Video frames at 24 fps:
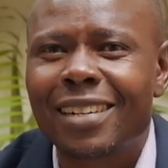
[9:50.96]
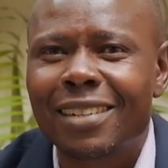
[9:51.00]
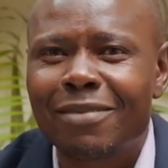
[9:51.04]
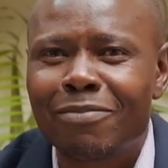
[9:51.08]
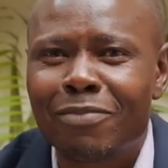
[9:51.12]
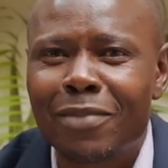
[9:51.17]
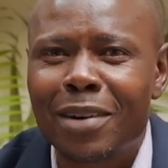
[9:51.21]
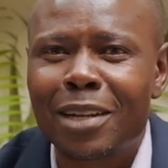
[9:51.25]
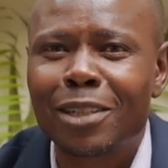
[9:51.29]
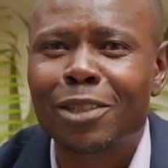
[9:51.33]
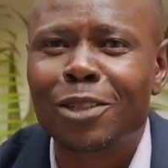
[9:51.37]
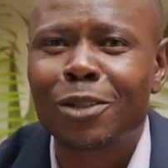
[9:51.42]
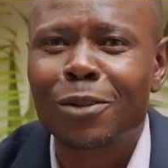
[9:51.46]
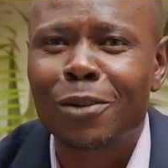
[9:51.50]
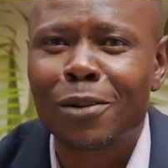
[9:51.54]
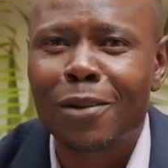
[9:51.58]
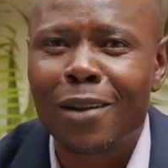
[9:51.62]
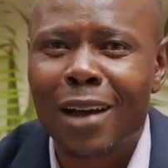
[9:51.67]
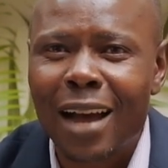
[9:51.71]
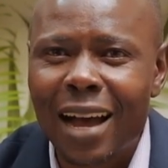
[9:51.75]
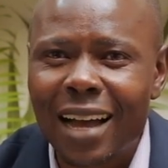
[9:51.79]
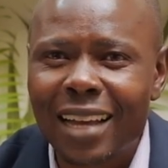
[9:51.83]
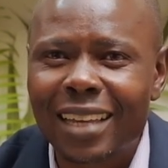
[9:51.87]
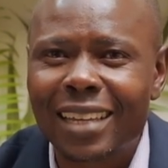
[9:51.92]
But you'll
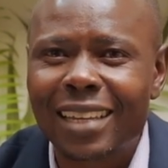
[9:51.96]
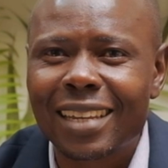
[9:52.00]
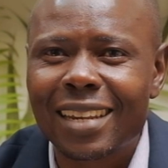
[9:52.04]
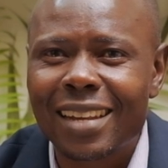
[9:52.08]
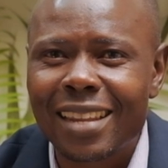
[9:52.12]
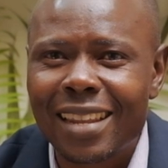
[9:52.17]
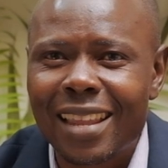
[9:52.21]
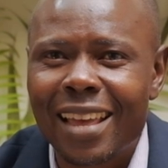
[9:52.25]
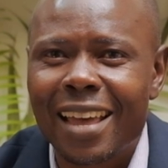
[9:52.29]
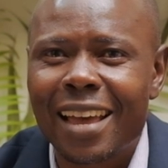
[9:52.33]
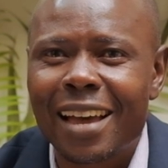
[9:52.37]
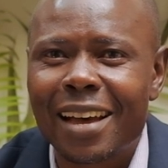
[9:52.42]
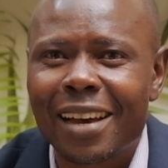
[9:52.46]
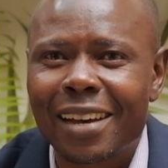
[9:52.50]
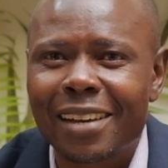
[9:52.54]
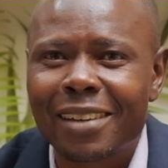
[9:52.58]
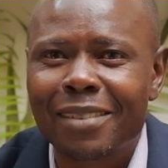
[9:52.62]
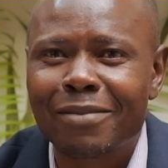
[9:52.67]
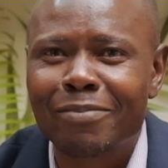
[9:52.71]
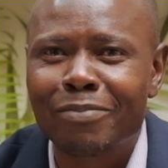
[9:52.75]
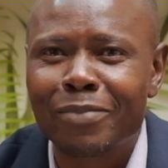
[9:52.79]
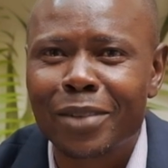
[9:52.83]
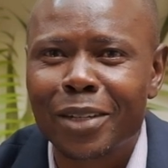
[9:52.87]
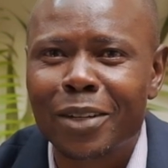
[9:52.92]
hang in there
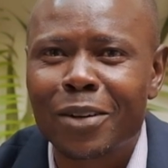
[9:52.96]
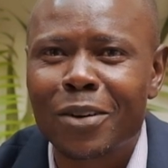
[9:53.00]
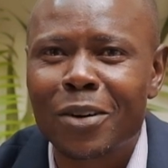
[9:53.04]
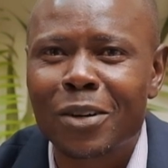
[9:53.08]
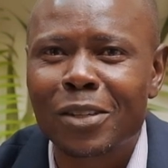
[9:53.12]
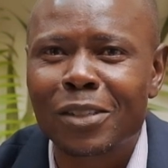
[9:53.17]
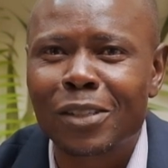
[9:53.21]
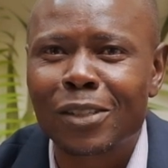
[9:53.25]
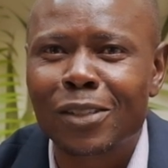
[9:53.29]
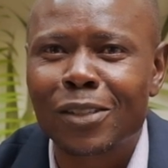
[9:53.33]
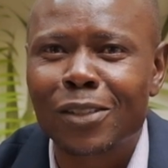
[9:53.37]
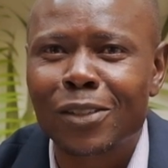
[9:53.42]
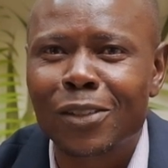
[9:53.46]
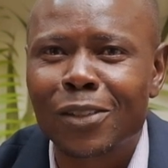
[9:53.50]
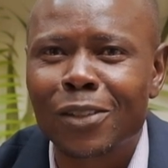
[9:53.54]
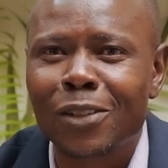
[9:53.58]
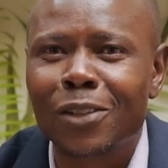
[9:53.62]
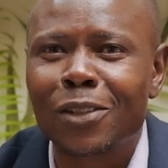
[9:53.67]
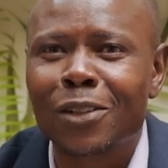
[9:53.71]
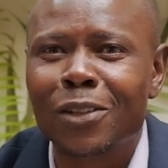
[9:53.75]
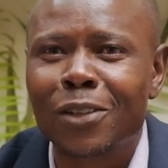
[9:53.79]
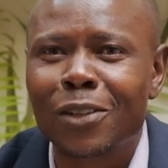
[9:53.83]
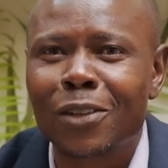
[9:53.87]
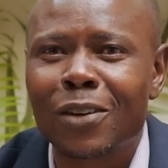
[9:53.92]
because
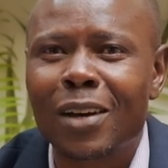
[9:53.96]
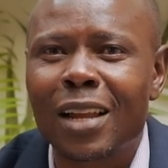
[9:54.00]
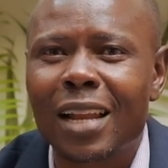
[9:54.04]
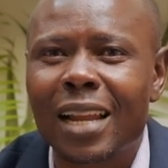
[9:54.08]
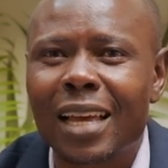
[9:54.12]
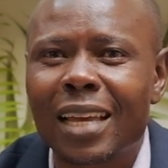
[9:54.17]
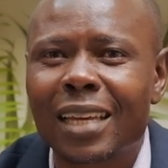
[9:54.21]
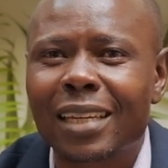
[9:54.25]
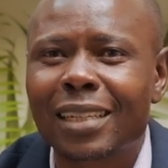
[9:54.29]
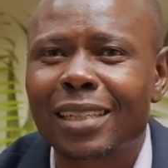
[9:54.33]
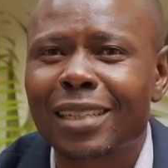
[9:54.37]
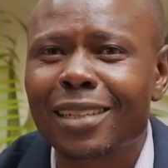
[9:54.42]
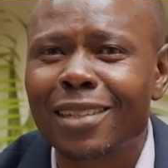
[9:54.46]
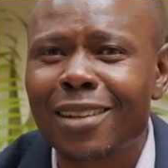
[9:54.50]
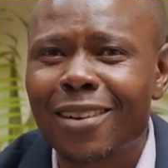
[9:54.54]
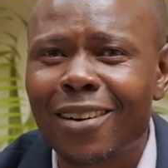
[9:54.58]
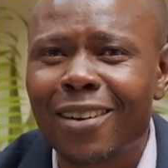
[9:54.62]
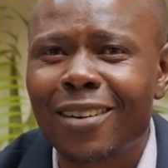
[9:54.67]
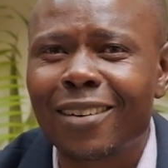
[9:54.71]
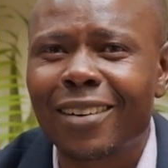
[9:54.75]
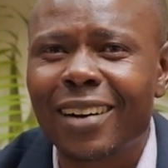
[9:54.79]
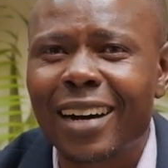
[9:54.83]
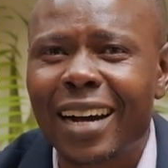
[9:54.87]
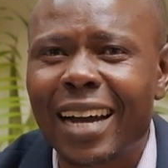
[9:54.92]
you're like,
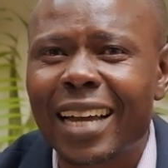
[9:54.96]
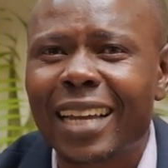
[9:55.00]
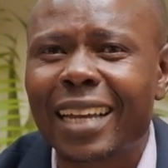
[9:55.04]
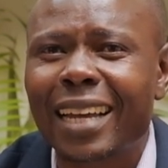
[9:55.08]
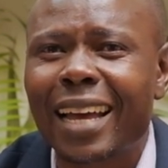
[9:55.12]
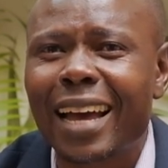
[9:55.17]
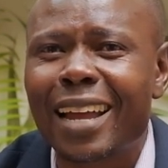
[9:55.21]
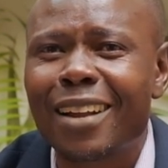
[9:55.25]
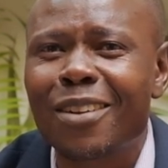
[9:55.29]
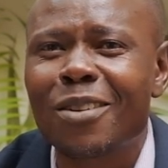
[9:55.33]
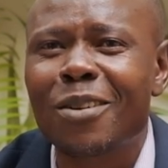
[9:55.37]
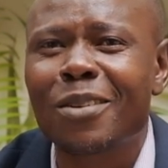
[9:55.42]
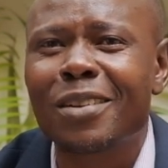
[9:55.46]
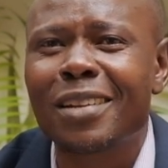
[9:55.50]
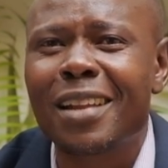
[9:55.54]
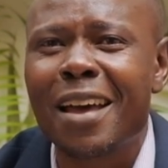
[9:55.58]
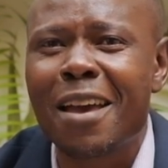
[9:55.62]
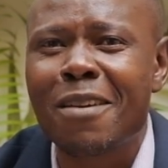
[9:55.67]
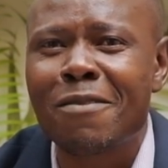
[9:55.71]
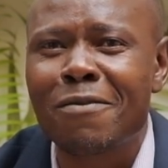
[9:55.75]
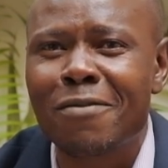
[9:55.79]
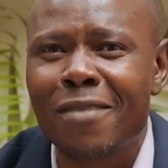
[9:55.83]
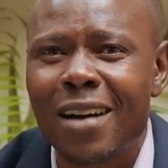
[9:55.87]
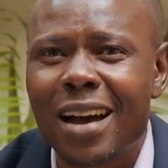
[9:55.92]
no, I cannot
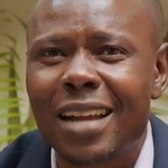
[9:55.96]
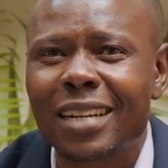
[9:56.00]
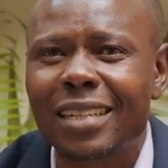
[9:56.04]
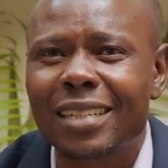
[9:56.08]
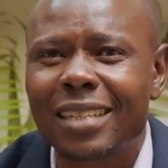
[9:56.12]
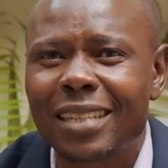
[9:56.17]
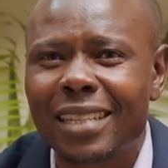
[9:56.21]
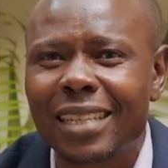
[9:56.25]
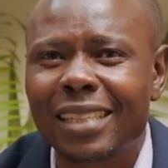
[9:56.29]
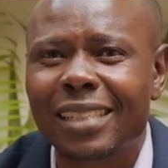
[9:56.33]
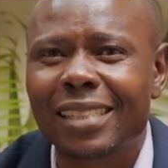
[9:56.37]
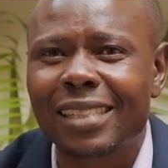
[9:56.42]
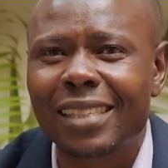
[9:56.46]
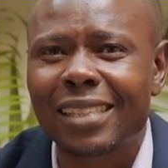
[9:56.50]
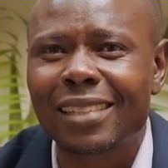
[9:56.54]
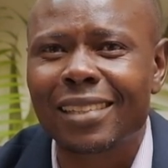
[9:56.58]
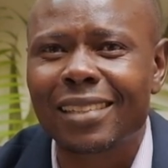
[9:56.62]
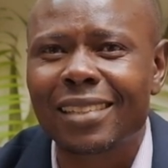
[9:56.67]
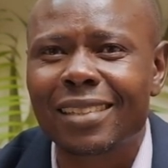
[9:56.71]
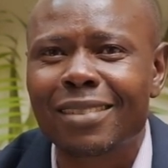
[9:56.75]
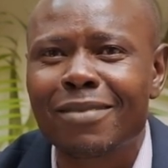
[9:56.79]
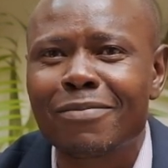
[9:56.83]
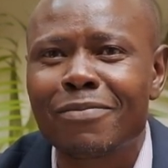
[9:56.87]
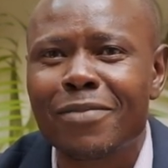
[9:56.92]
divert. This
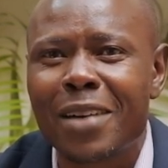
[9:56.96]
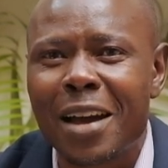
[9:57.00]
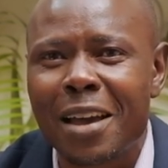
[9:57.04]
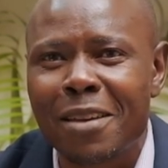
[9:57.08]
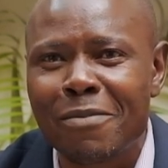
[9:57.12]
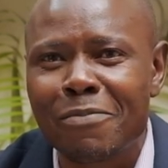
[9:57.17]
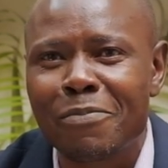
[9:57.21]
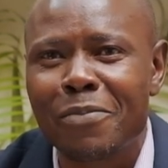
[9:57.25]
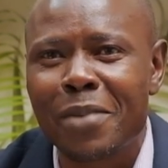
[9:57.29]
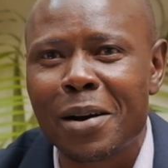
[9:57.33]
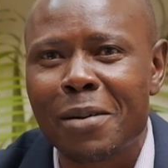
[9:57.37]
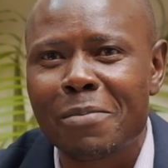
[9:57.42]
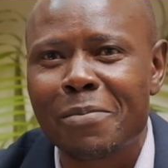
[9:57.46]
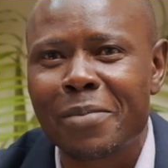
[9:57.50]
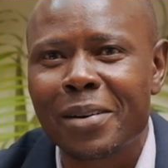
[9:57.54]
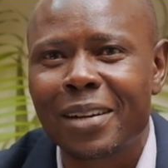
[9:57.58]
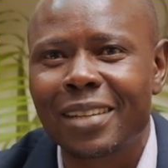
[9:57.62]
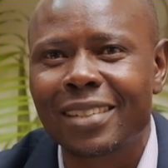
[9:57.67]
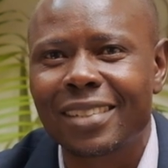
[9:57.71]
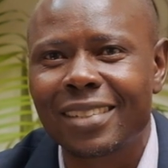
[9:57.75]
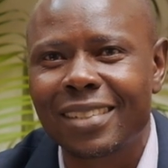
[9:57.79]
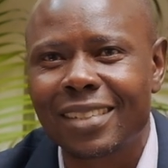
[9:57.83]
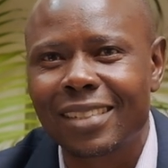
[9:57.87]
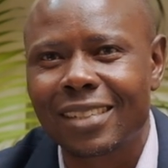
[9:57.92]
is my
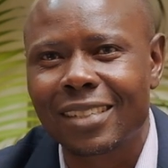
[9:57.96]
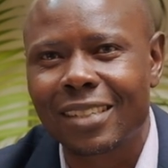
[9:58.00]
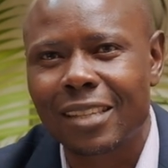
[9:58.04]
purpose.